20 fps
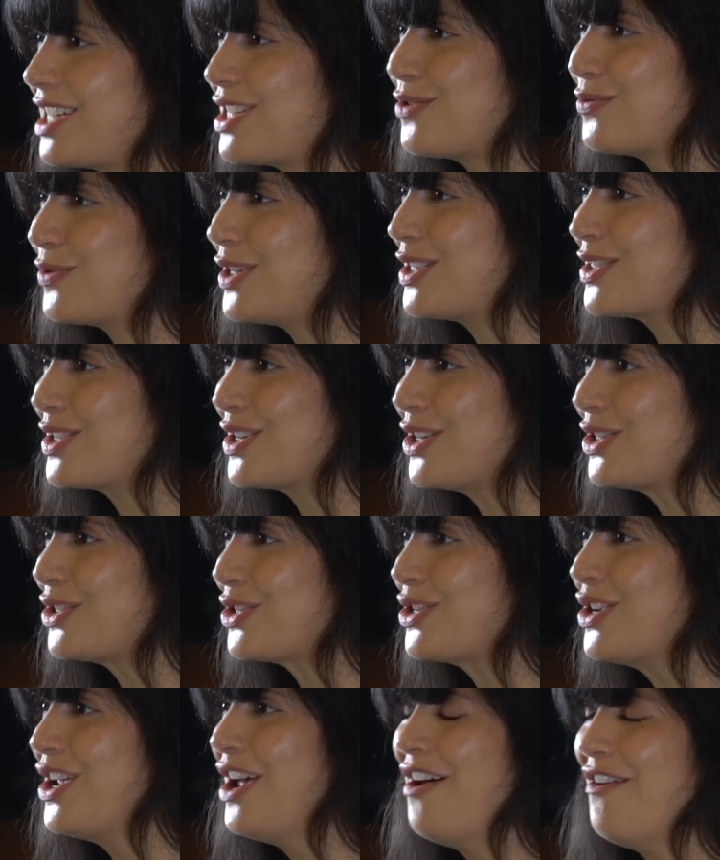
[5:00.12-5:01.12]
to
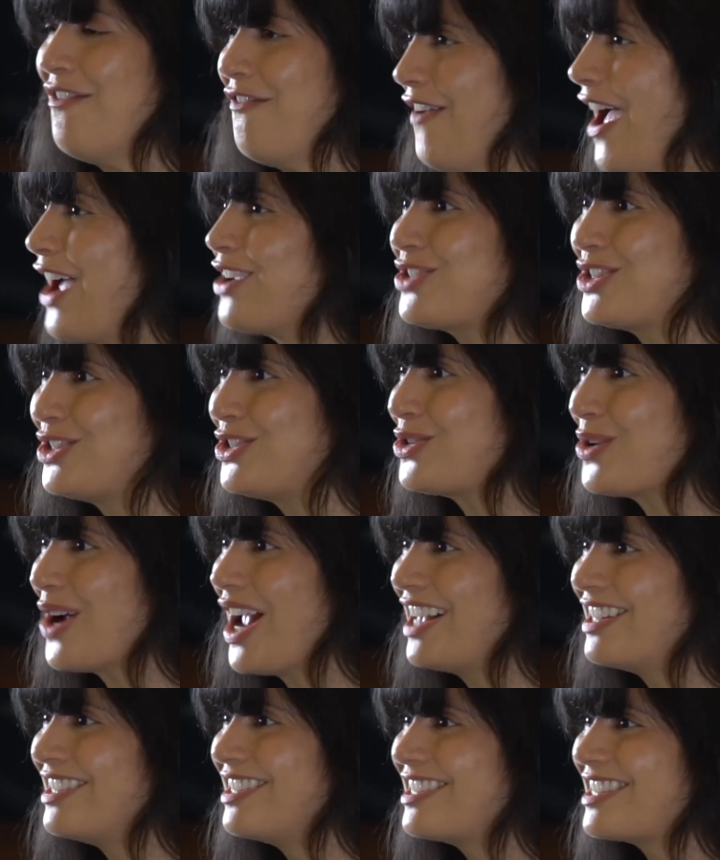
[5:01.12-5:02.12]
research fashion
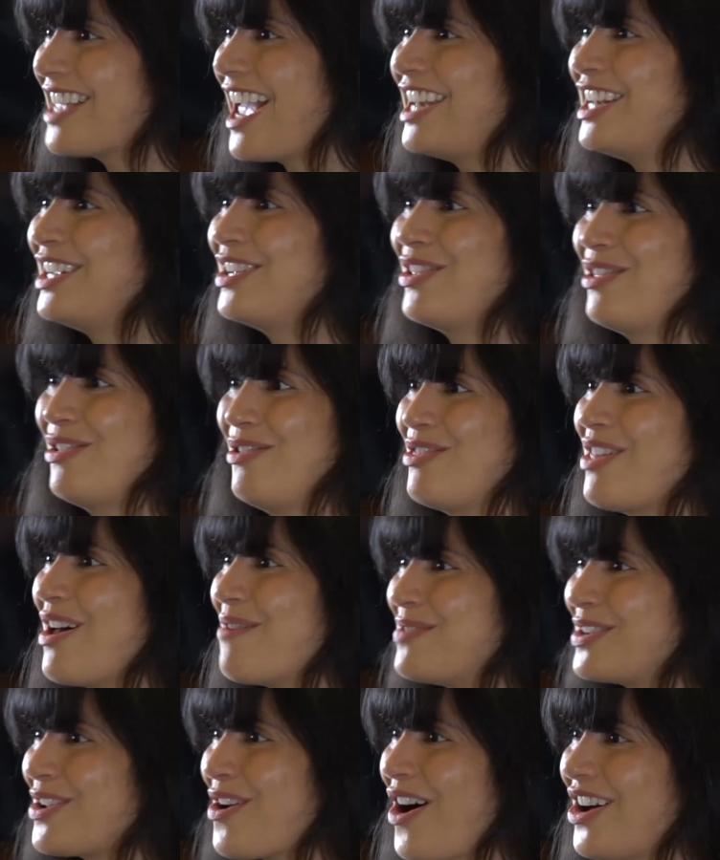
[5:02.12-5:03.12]
trends and include
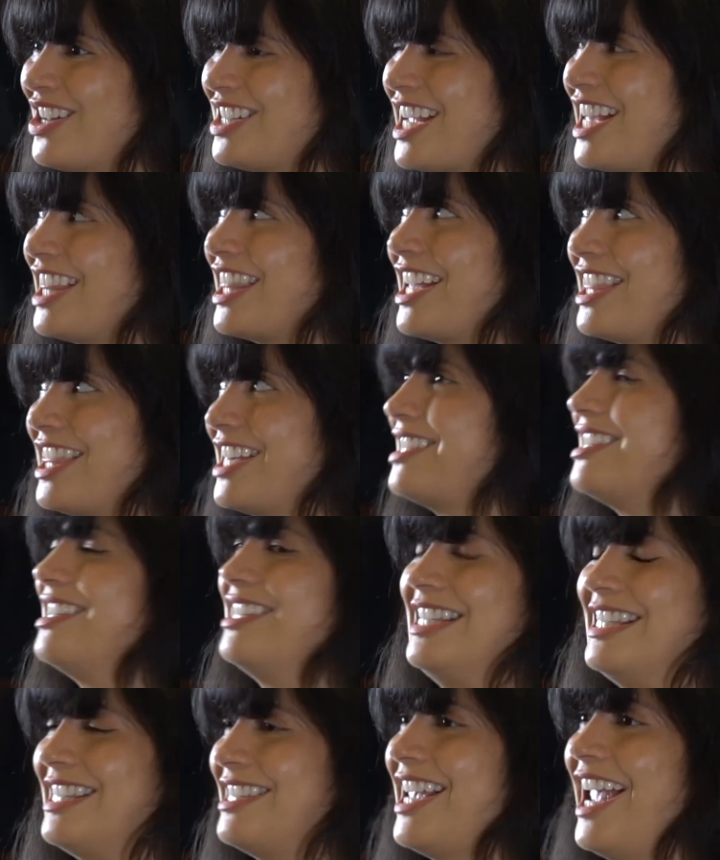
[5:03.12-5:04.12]
them in content. Like, this is
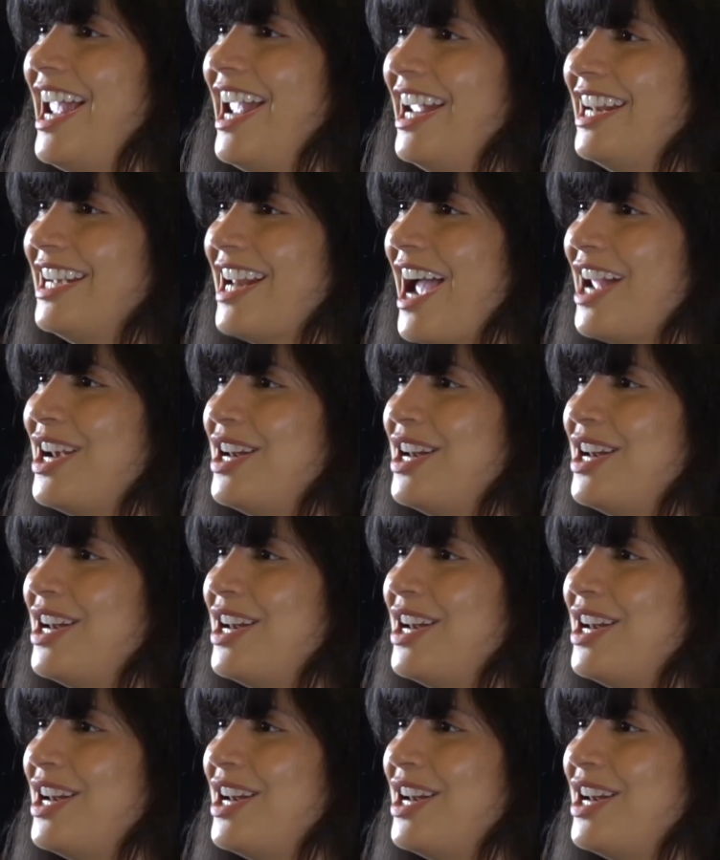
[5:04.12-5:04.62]
insane. I